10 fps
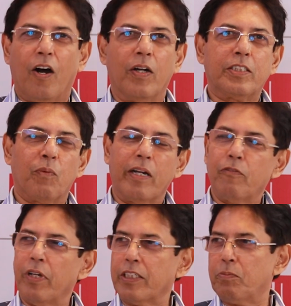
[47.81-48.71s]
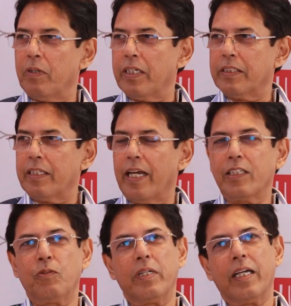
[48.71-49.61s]
Oh, it's a wonderful experience.
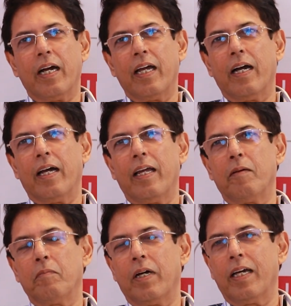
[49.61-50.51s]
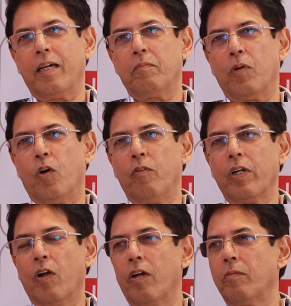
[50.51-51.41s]
Actually, I, I am I am
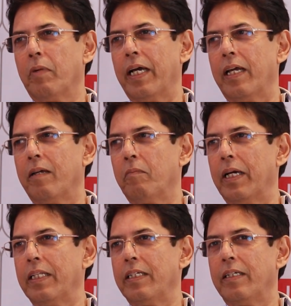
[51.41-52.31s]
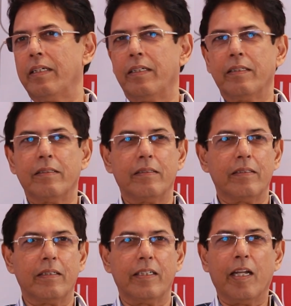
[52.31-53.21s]
overawed by, by the
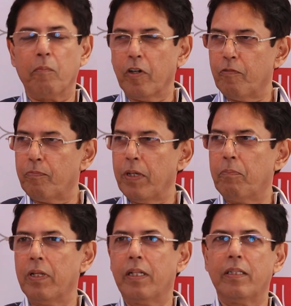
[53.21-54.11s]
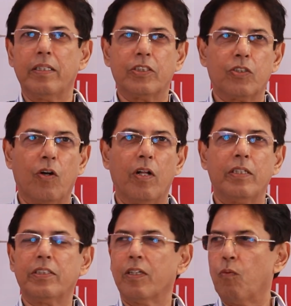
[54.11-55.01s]
number of people, the
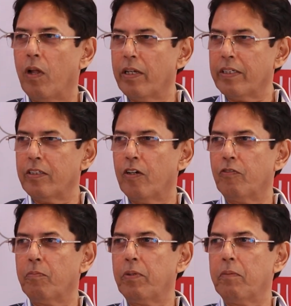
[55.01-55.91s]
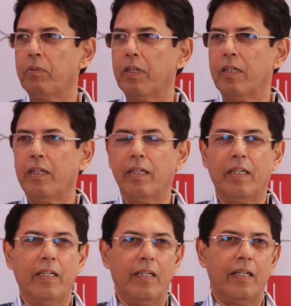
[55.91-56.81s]
stalls, the quality of the people.
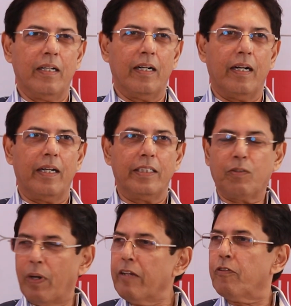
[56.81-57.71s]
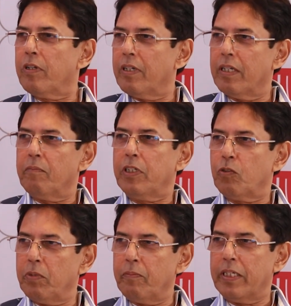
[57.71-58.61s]
it's a wonderful
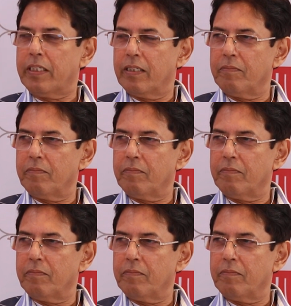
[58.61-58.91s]
B2B meet.